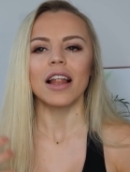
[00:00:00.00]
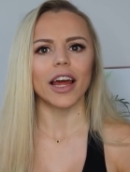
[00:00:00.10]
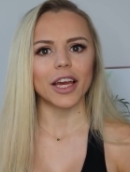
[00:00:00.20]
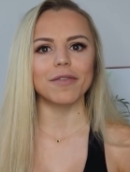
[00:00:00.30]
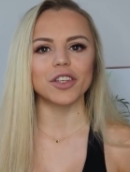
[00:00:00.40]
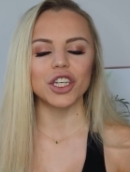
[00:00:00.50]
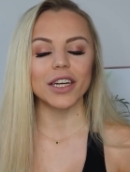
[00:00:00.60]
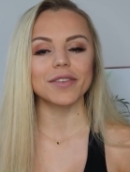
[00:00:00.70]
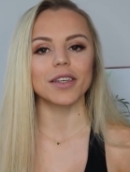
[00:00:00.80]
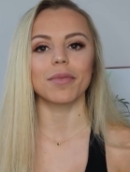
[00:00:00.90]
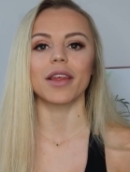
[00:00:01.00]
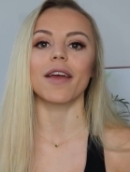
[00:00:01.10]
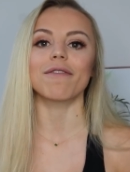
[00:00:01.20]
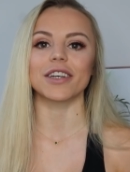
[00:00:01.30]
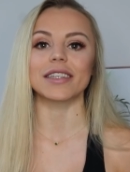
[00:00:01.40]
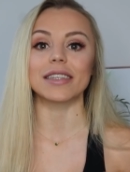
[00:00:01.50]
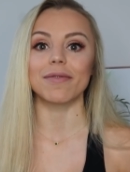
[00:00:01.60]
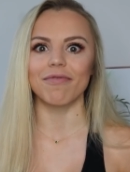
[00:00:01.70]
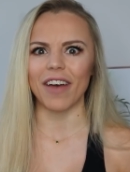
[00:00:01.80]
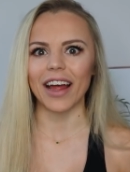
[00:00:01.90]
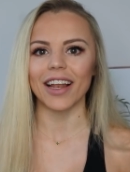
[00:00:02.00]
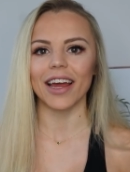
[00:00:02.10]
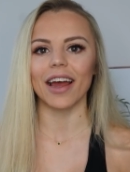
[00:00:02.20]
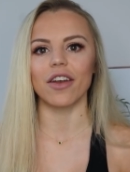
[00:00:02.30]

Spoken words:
like you've achieved something versus failing